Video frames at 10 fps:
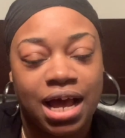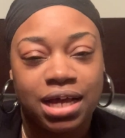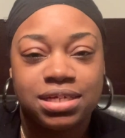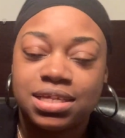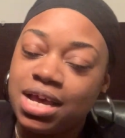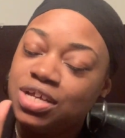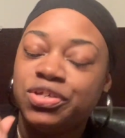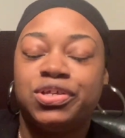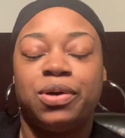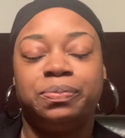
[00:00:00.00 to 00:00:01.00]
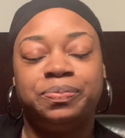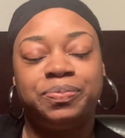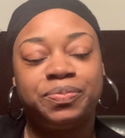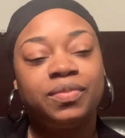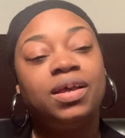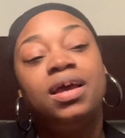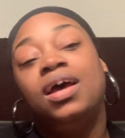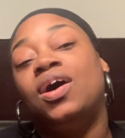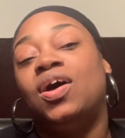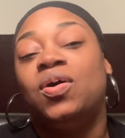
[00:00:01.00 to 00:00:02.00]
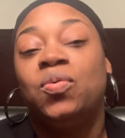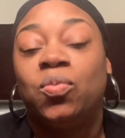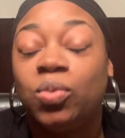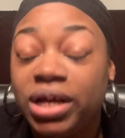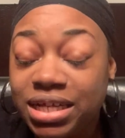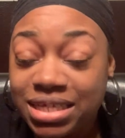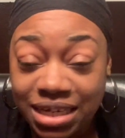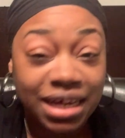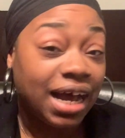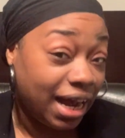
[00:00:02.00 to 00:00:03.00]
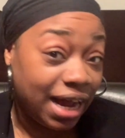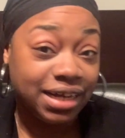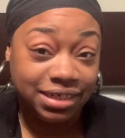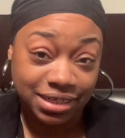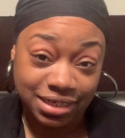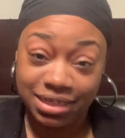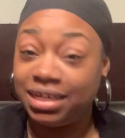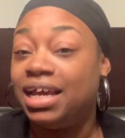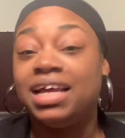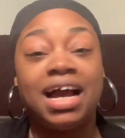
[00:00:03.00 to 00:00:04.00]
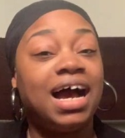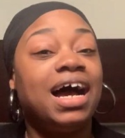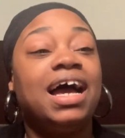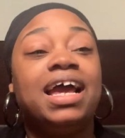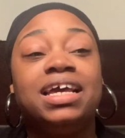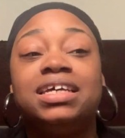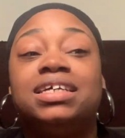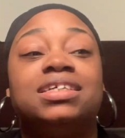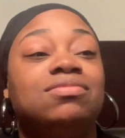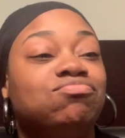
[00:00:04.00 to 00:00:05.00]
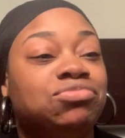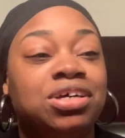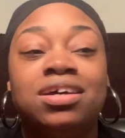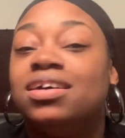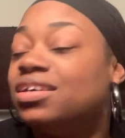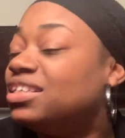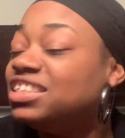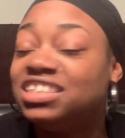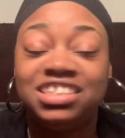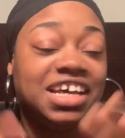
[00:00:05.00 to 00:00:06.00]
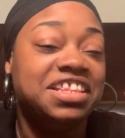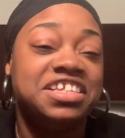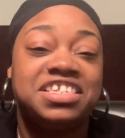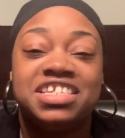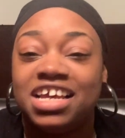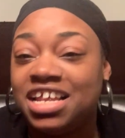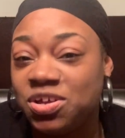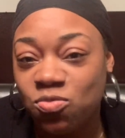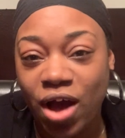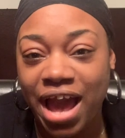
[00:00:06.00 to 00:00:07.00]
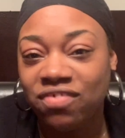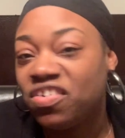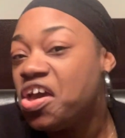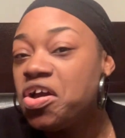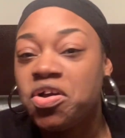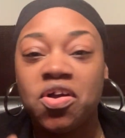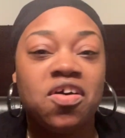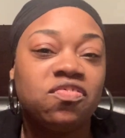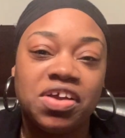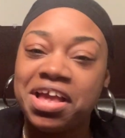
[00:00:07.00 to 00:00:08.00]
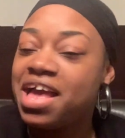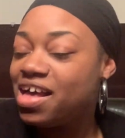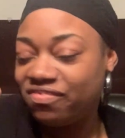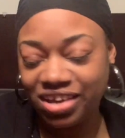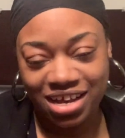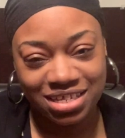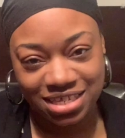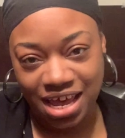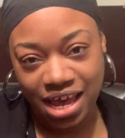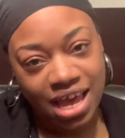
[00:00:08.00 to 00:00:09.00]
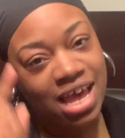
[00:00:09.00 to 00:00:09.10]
eyes. So what I did, and I say this to any wife, girlfriend, fiance,